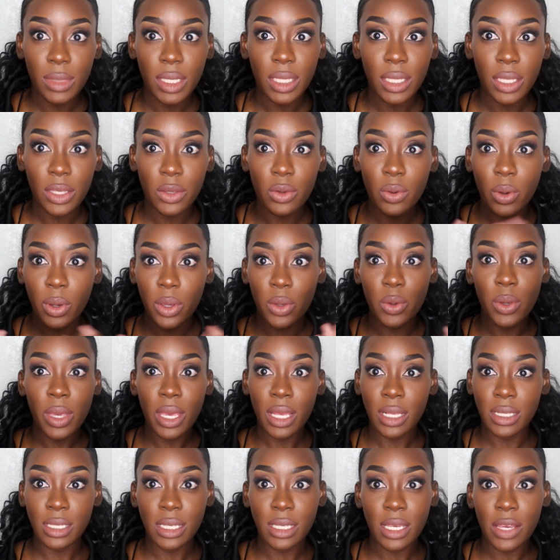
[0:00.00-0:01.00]
you, you
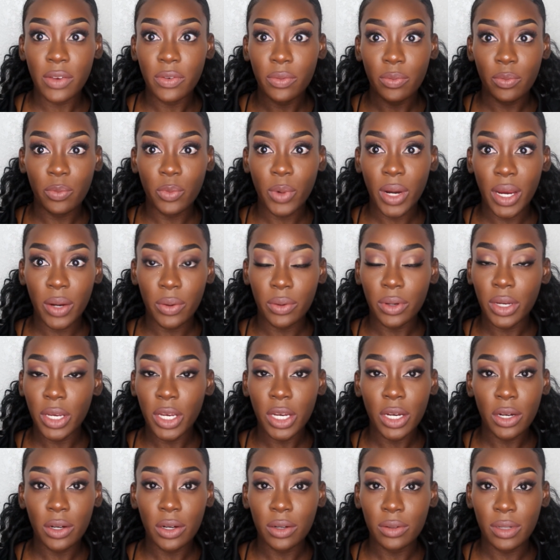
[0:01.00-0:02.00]
can't see it from right
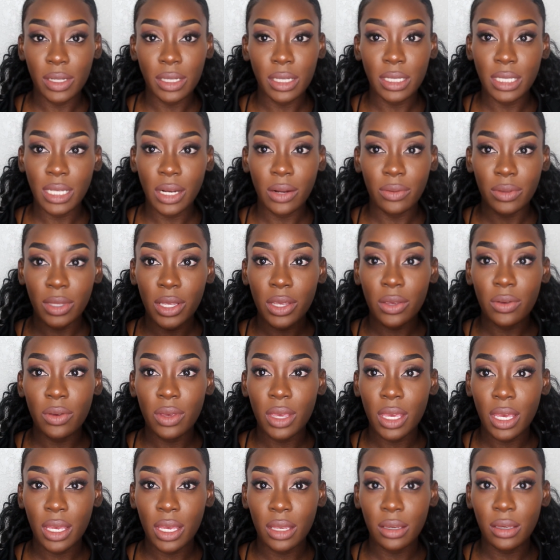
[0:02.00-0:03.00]
here, at least I don't think you
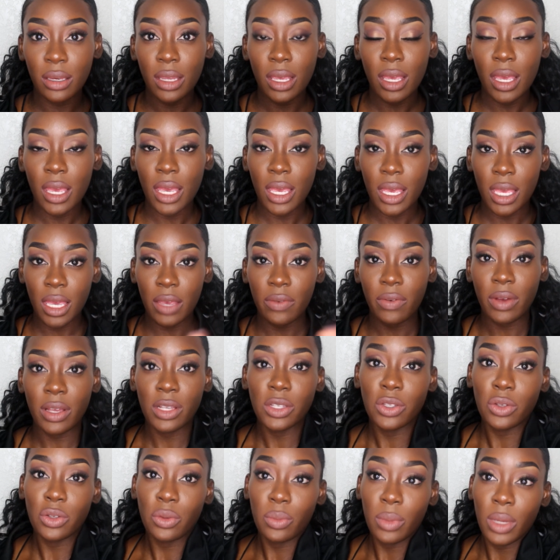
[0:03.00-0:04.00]
can. If I
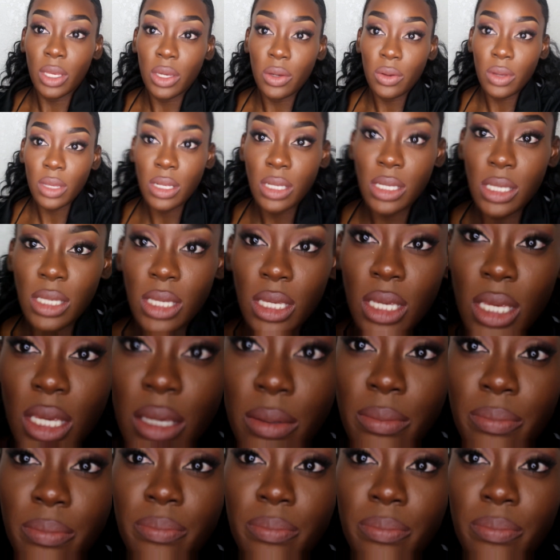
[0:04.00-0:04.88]
zoom in, you can see it